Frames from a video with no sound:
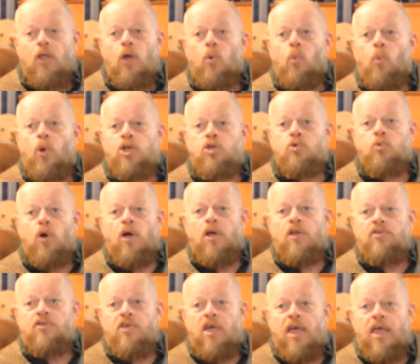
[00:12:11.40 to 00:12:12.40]
which
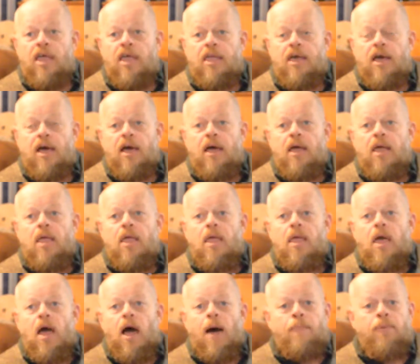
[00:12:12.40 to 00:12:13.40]
was a
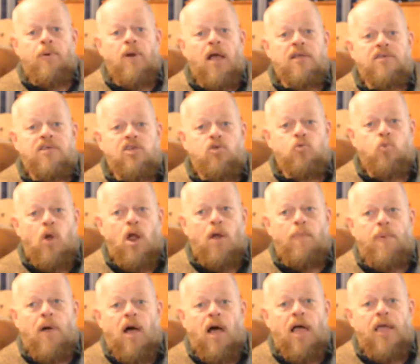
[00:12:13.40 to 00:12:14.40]
process
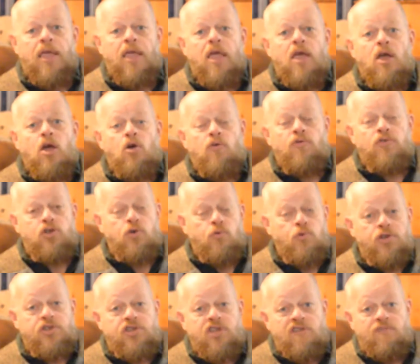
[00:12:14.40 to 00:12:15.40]
whereby to
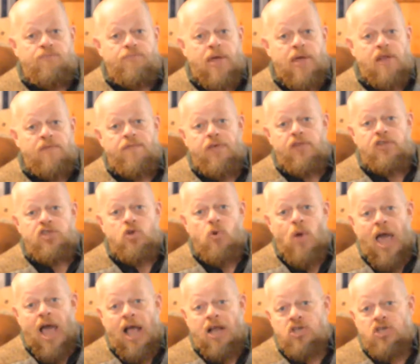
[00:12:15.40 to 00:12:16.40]
receive benefits you
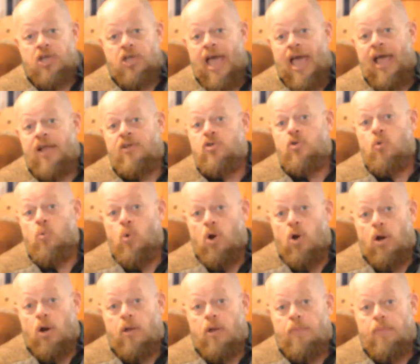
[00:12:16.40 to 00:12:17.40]
actually had to
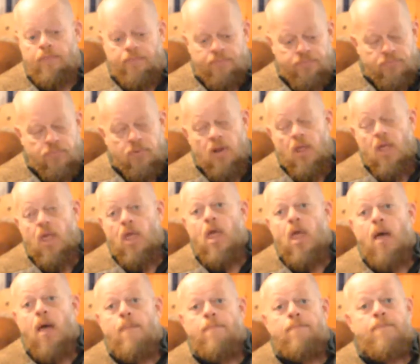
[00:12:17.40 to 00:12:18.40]
work.
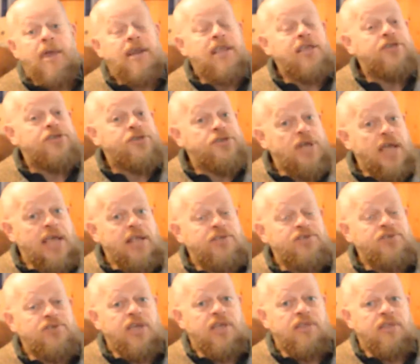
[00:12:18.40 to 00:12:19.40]
Many
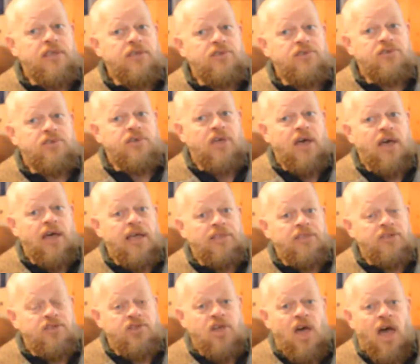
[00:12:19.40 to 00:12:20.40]
states in this
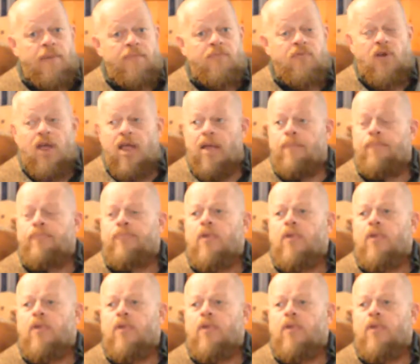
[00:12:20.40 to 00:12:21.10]
time frame